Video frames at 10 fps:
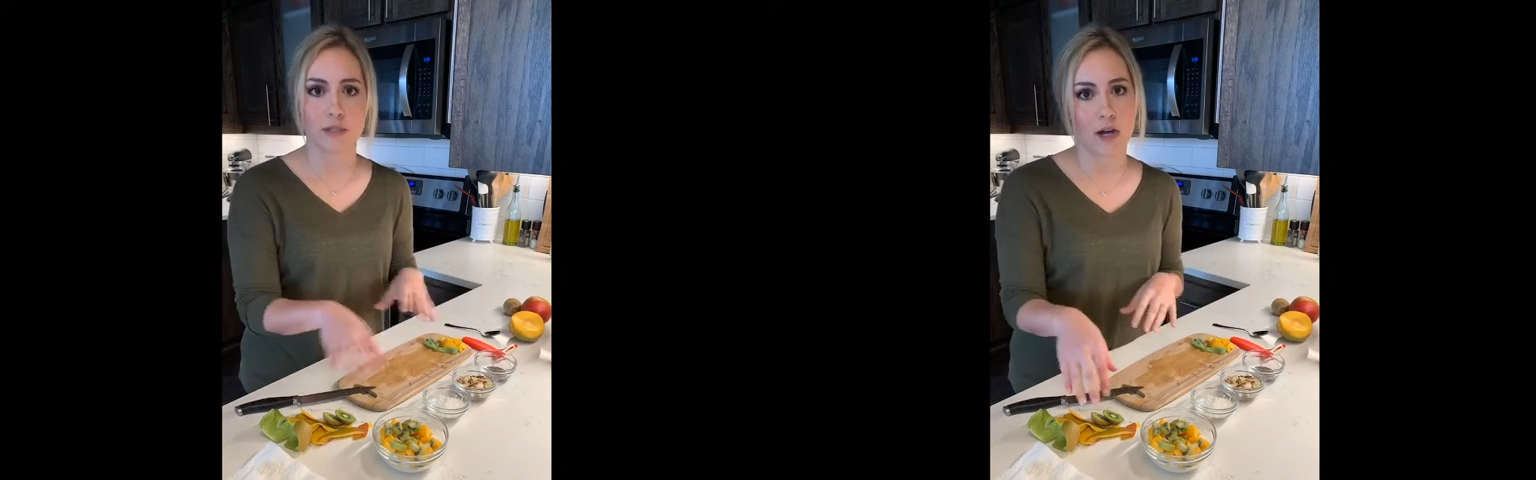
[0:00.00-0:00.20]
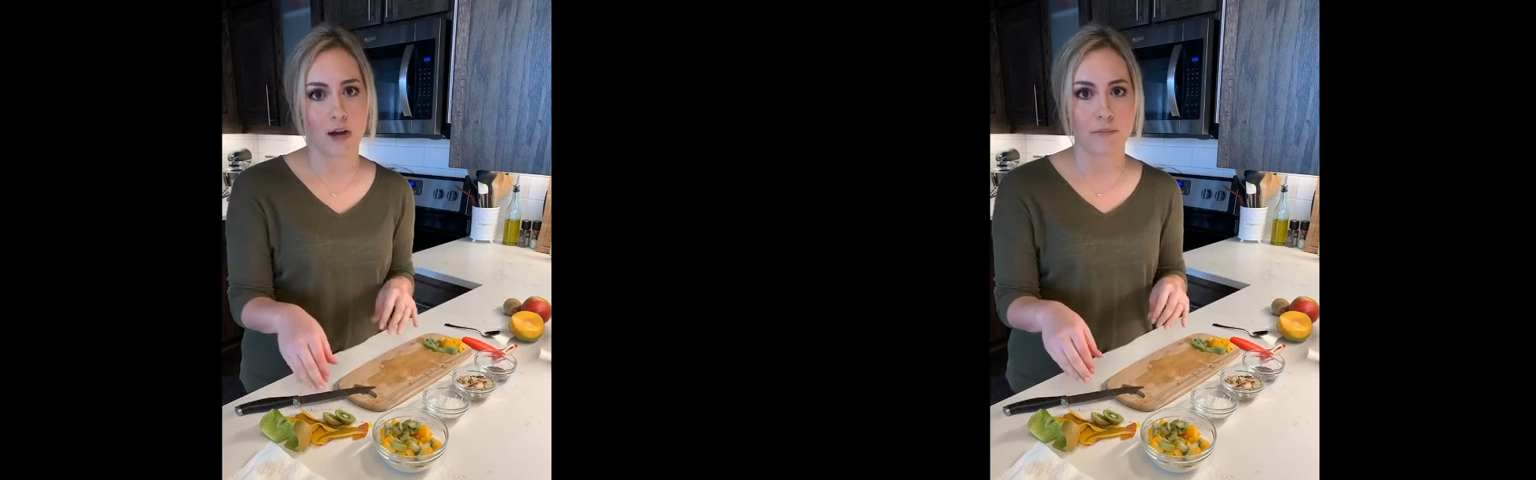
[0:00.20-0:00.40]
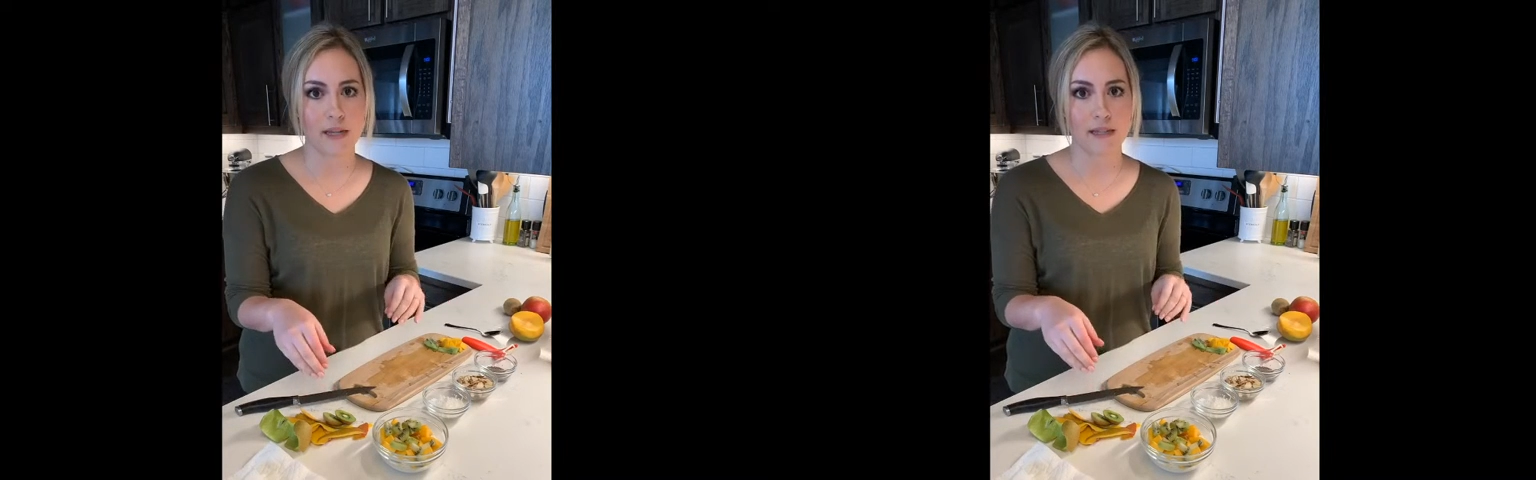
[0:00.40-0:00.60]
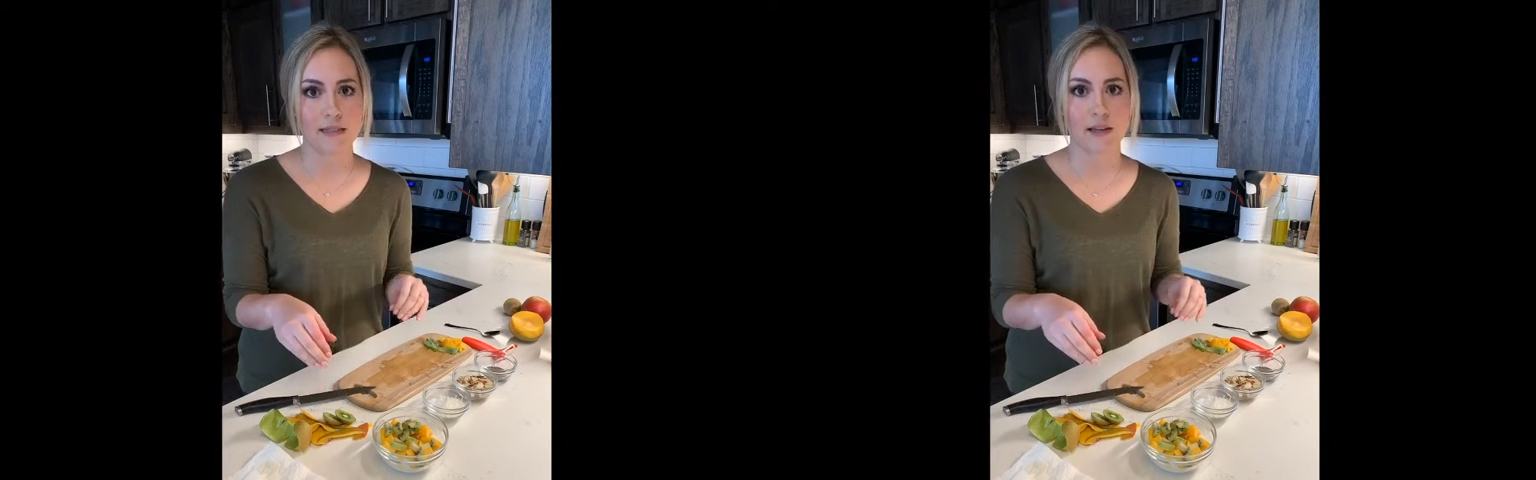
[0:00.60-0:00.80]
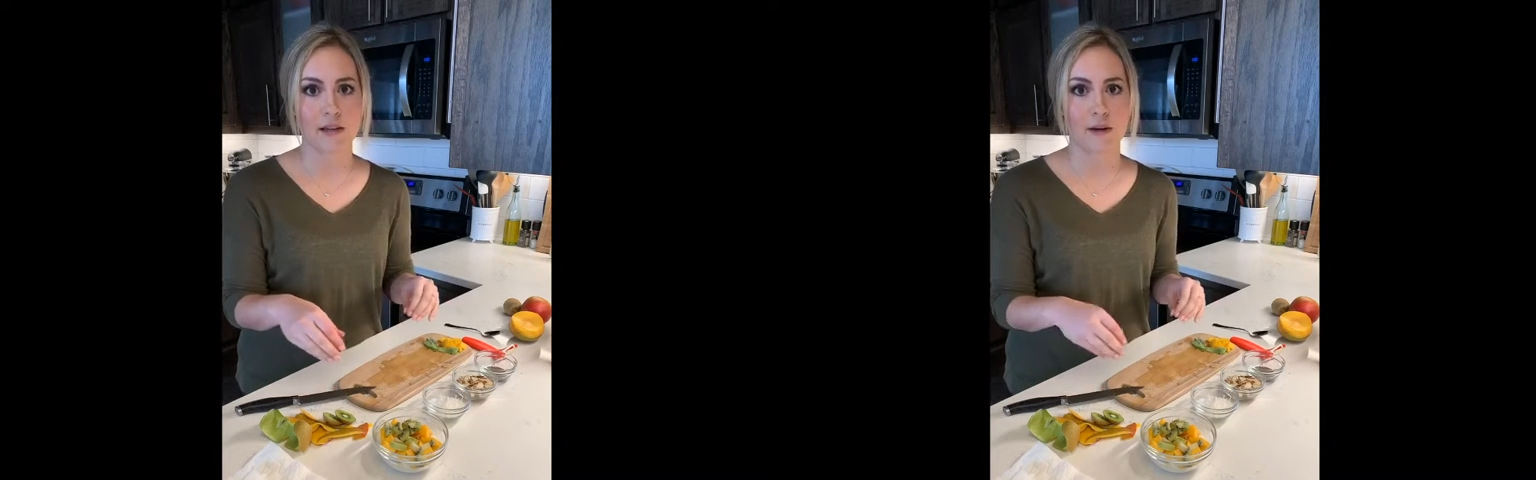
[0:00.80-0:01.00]
toppings
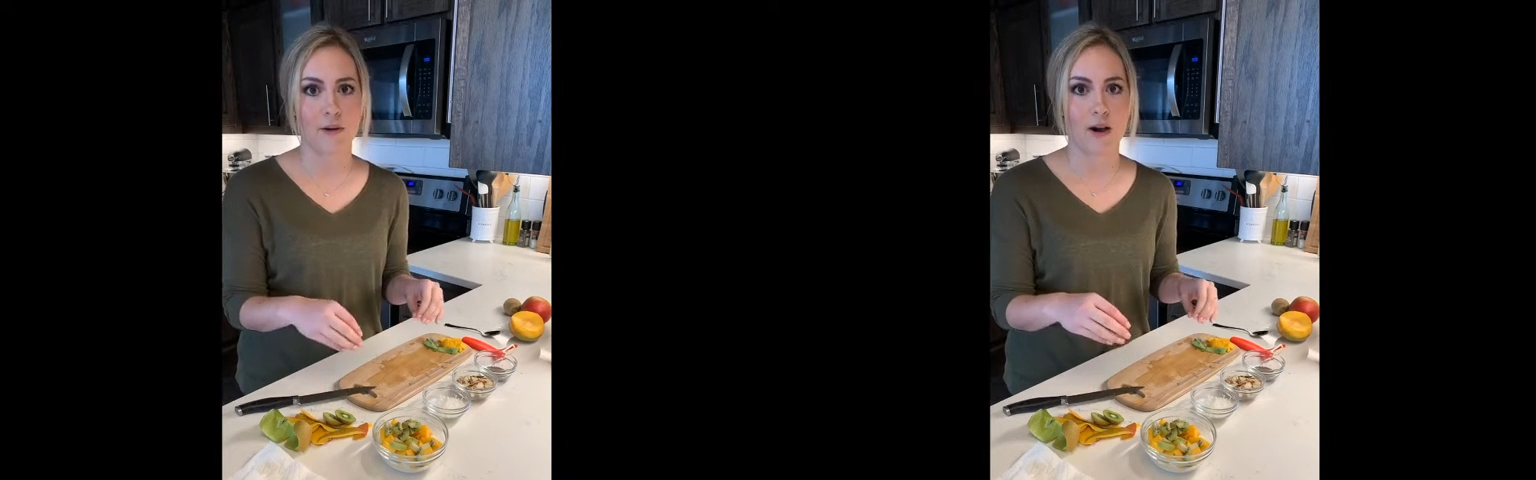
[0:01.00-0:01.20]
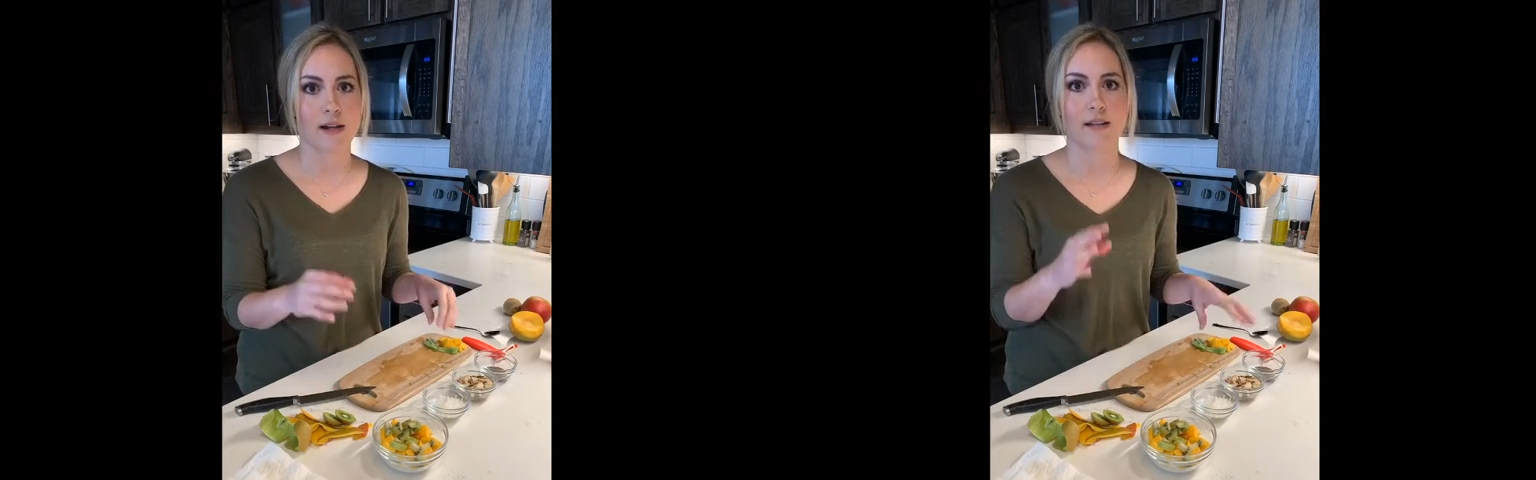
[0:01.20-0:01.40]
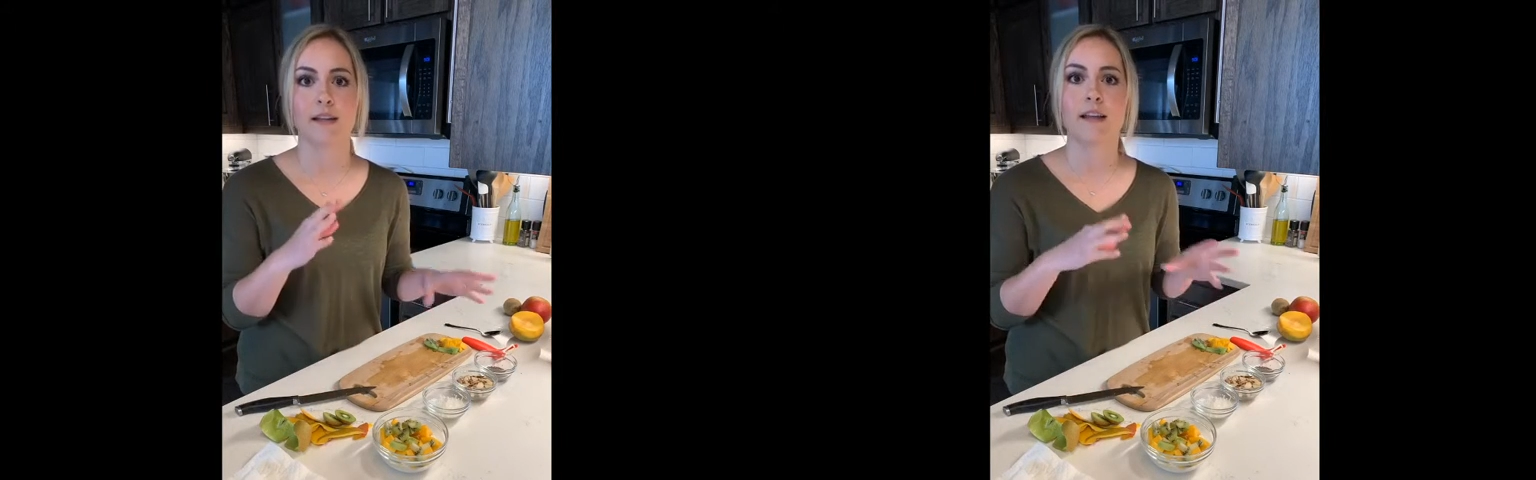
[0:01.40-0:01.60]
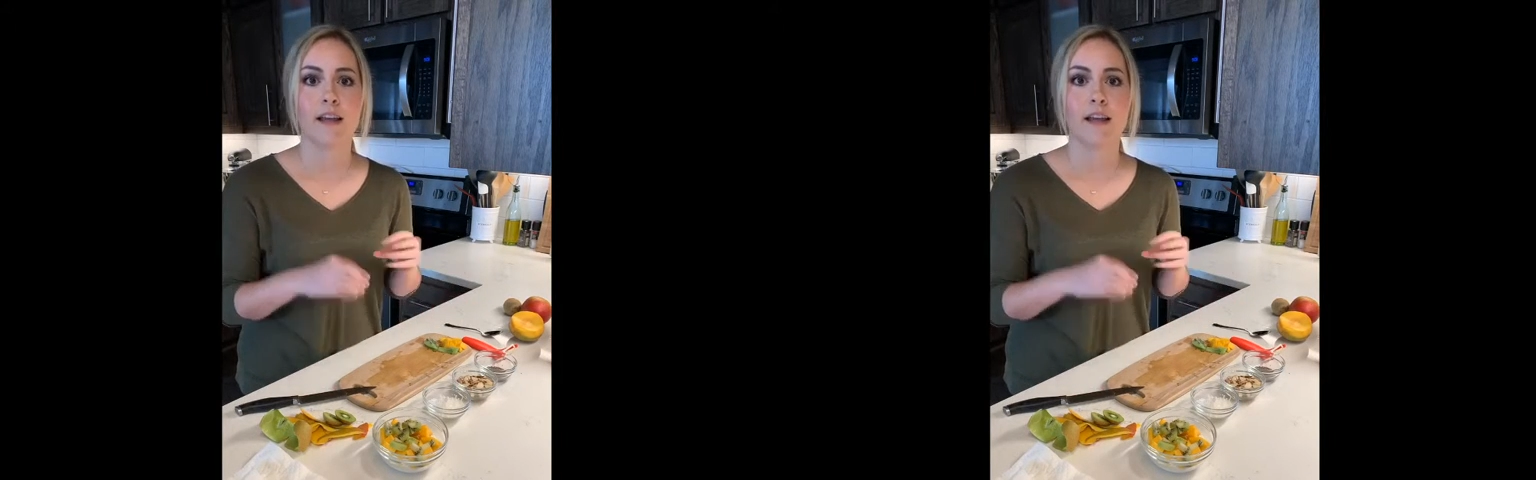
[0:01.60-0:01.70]
that go on